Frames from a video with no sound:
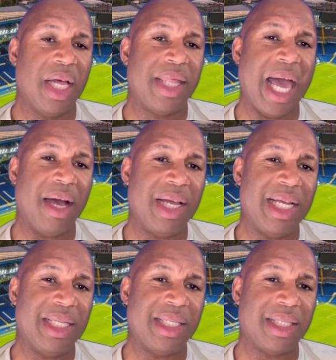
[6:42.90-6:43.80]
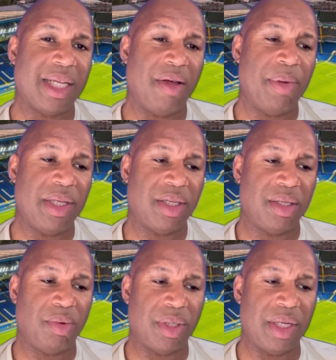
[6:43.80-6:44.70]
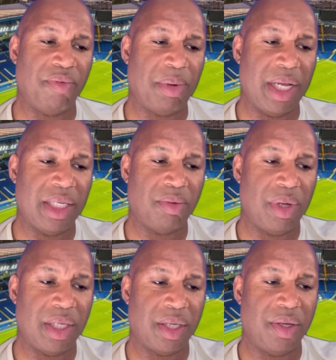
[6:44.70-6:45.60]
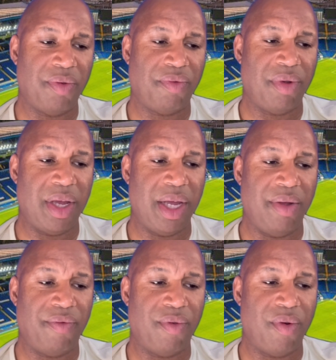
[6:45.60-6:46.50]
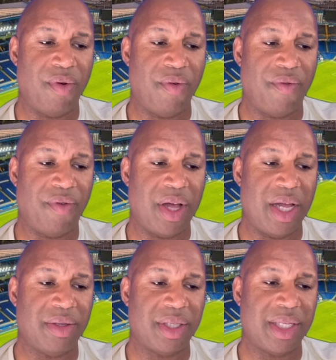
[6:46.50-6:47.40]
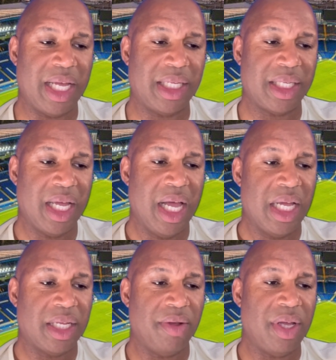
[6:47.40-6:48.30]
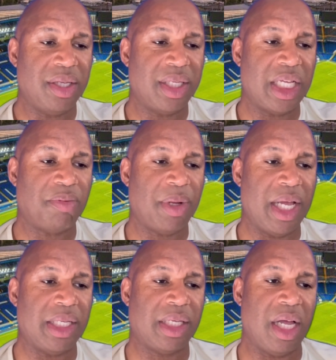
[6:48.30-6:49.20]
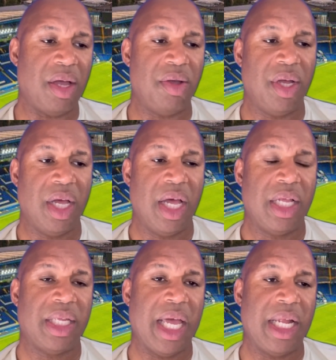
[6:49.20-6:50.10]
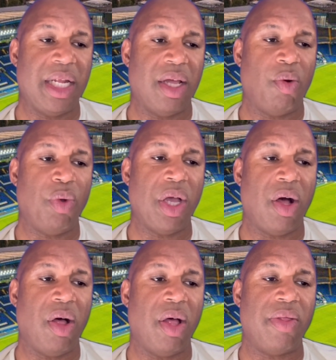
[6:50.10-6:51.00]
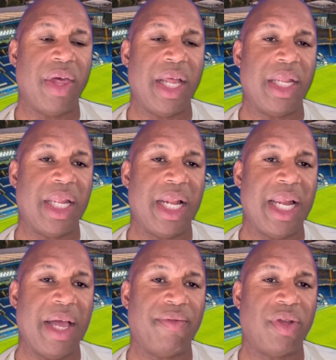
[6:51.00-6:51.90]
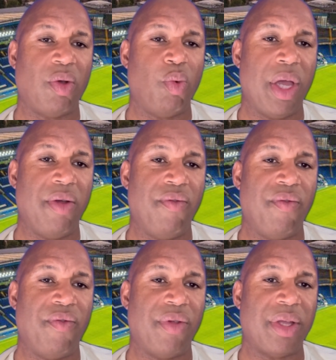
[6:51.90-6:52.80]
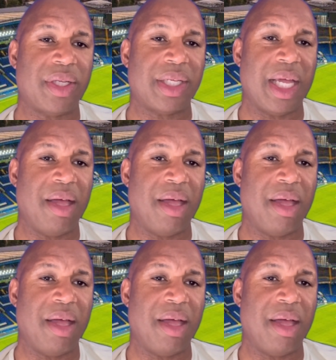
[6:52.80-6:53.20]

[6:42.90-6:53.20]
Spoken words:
that is, I mentioned, what, seven players? 1, 2, 3, 4, 5, 6. So if those six players go, then we are then left with just